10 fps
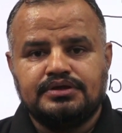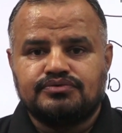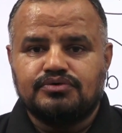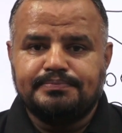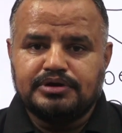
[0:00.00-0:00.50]

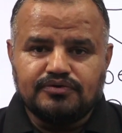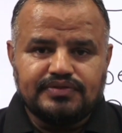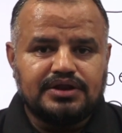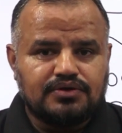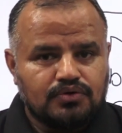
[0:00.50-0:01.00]
So, because
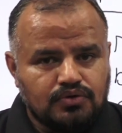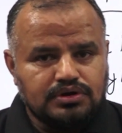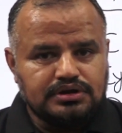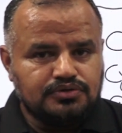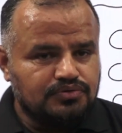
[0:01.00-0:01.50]
the
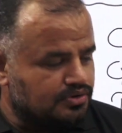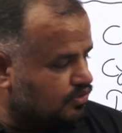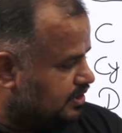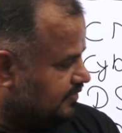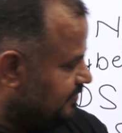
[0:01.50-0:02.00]
role, your
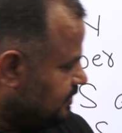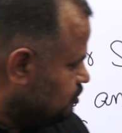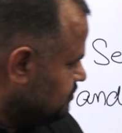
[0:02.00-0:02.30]
role, if we talk